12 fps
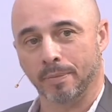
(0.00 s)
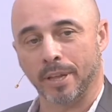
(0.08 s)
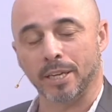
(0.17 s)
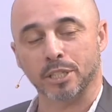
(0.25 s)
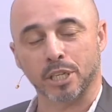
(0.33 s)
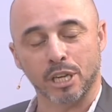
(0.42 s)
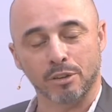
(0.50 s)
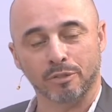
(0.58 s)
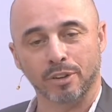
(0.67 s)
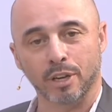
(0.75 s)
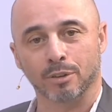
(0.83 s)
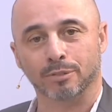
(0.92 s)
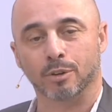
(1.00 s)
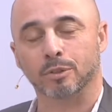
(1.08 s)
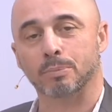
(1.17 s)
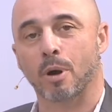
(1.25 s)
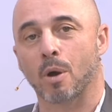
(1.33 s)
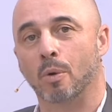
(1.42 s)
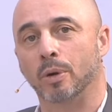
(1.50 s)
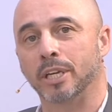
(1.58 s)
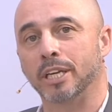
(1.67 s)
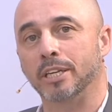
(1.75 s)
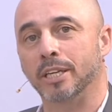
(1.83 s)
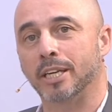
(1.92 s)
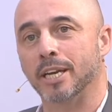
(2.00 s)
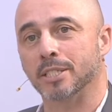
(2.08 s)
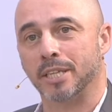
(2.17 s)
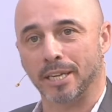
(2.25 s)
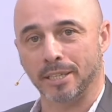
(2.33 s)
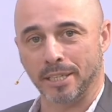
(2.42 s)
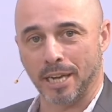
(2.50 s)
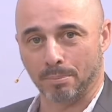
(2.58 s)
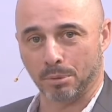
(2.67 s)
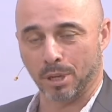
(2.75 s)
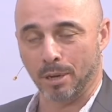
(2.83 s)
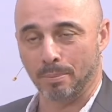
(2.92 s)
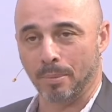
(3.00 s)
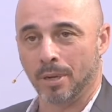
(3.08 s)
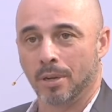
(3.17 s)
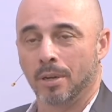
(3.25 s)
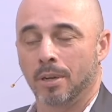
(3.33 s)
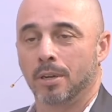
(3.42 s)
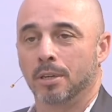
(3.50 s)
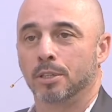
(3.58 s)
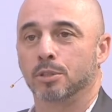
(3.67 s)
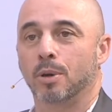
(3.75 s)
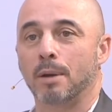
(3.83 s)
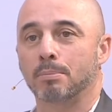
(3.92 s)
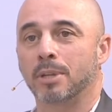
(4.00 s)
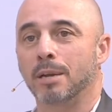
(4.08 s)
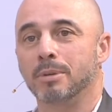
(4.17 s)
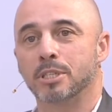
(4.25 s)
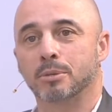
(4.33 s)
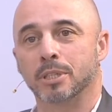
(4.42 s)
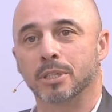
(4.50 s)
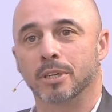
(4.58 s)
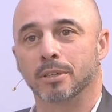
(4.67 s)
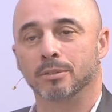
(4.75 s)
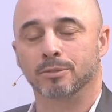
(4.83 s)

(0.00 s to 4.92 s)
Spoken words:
as a key figure for repowering, he indicates again the uptime. So uptime is critical